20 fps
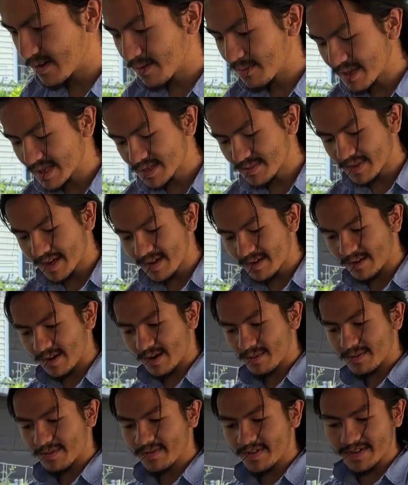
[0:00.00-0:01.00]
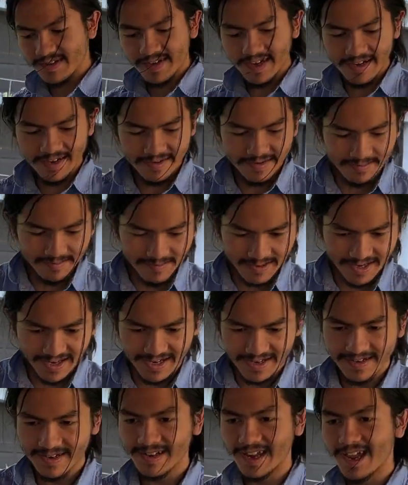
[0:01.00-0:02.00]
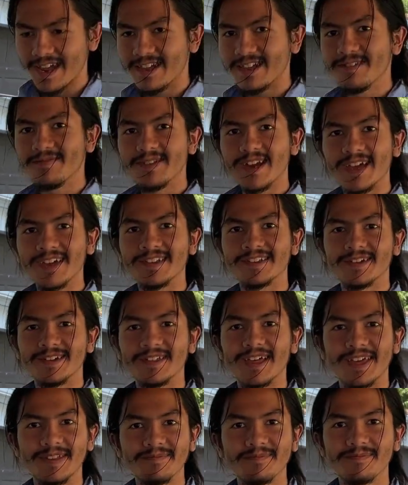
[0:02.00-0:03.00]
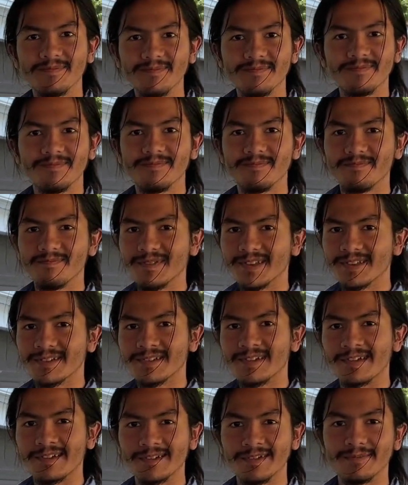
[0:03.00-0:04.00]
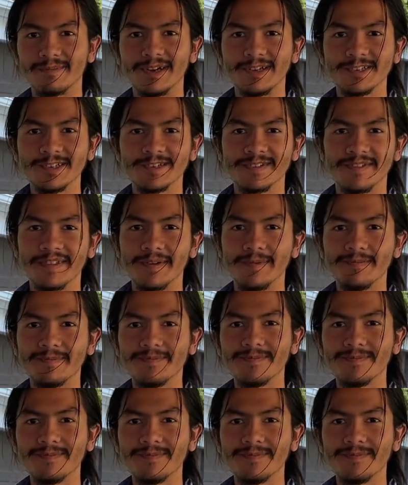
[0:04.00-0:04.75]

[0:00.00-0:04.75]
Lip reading: know much about Arborvitae, but even I can tell that this looks like a good bunch of them.